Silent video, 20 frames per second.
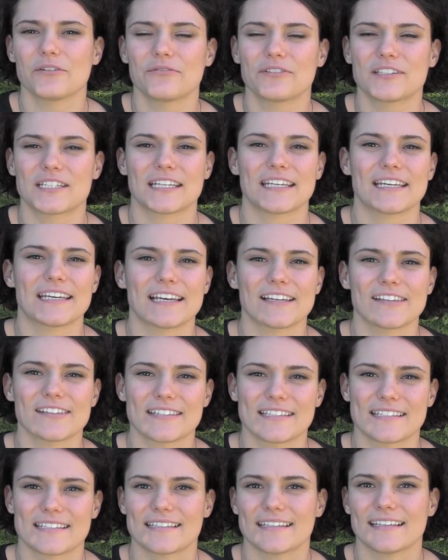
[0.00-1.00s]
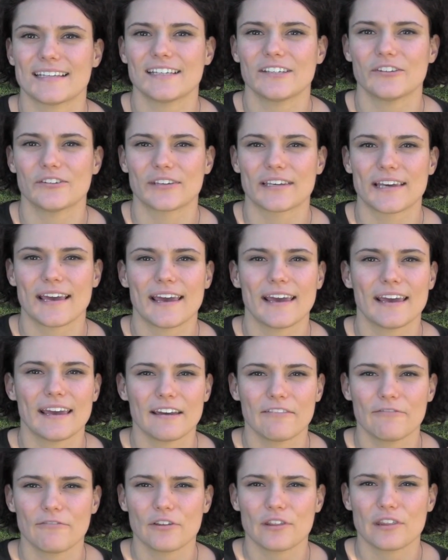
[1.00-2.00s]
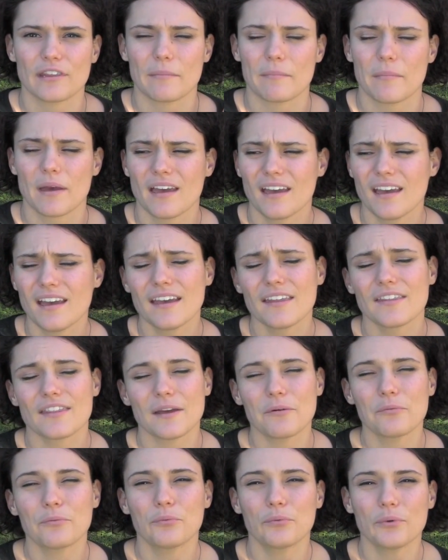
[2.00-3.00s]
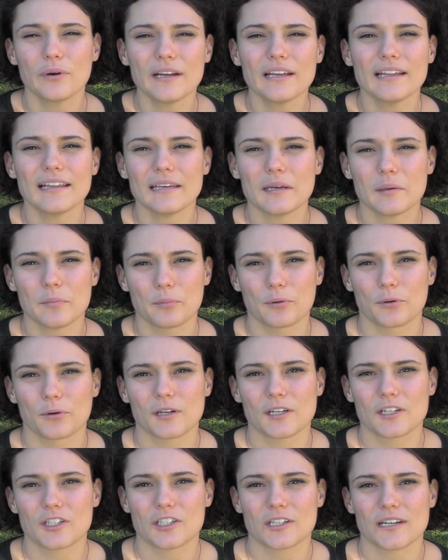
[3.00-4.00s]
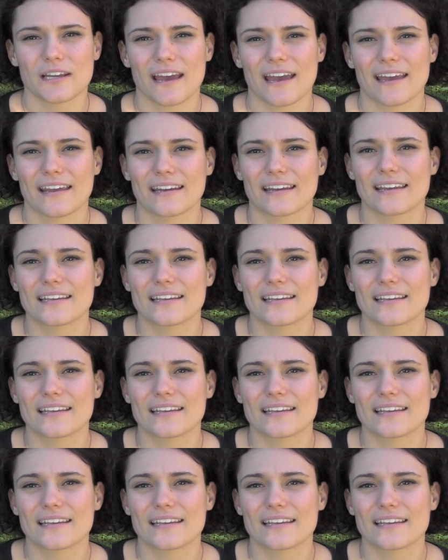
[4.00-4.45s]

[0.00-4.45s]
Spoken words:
of TLC, you care for them. They really appreciate